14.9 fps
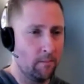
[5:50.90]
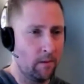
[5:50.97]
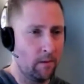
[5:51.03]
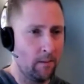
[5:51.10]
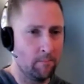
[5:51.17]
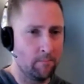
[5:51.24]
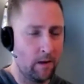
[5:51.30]

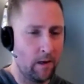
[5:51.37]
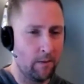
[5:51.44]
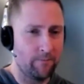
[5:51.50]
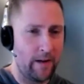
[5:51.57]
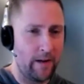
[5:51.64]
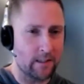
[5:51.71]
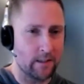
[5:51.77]

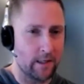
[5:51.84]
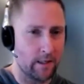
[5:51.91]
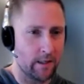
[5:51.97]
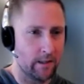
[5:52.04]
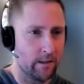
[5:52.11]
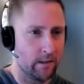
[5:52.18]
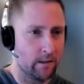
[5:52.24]
I'm
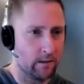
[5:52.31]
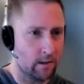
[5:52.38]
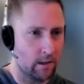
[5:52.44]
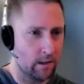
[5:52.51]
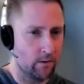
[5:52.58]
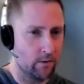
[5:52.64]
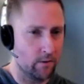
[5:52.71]
fascinated in
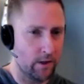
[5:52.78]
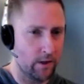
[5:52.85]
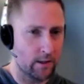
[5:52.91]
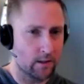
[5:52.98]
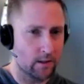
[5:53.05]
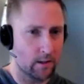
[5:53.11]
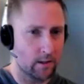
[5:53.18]
kind of your
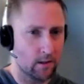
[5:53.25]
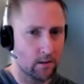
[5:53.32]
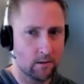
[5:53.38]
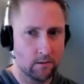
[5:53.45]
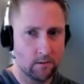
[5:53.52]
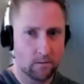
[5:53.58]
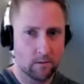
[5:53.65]
thoughts there.
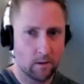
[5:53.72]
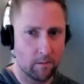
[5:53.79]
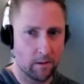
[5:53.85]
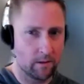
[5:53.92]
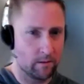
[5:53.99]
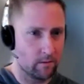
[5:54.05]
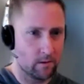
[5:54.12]
I
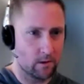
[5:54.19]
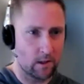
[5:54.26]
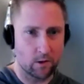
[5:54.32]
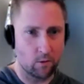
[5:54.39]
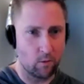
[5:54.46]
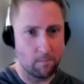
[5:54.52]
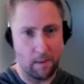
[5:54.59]
mean,
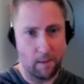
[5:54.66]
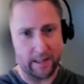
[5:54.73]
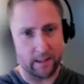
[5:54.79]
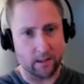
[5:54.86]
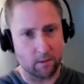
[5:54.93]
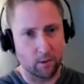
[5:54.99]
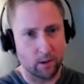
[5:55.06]
because you went back
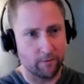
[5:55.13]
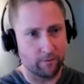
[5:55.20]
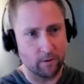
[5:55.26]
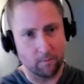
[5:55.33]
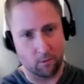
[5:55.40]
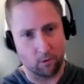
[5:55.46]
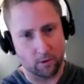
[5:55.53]
to community
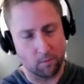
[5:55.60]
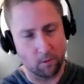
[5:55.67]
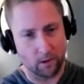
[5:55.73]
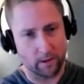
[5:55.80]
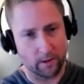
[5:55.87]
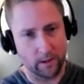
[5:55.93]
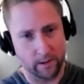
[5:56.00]
from growth
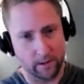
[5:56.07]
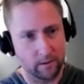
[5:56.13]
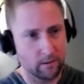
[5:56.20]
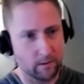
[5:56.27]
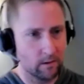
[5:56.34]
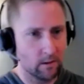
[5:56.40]
marketing.